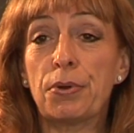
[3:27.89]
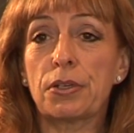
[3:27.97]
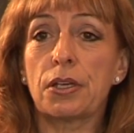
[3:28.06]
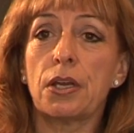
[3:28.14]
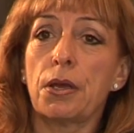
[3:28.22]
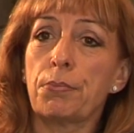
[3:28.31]

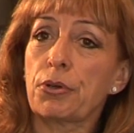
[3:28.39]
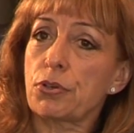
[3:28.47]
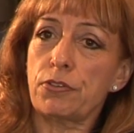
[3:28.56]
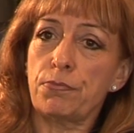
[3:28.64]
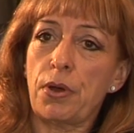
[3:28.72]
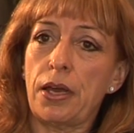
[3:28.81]
but
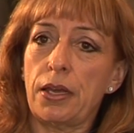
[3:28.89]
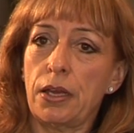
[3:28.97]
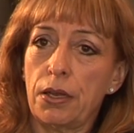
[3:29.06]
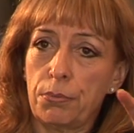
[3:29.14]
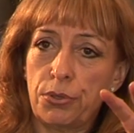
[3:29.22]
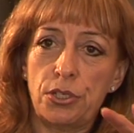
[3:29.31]
because of my
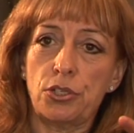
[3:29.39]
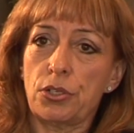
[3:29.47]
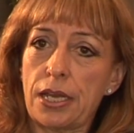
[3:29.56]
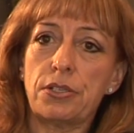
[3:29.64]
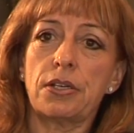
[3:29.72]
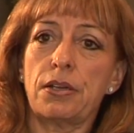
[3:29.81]

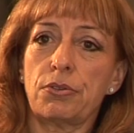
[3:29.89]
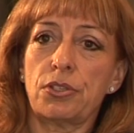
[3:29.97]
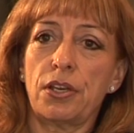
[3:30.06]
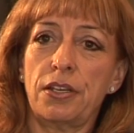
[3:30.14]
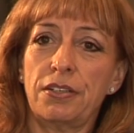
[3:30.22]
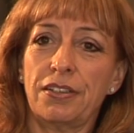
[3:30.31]
position as an
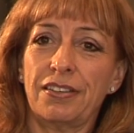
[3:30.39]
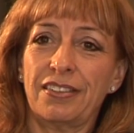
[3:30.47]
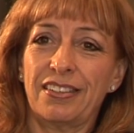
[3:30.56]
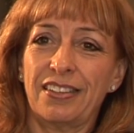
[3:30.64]
outsider,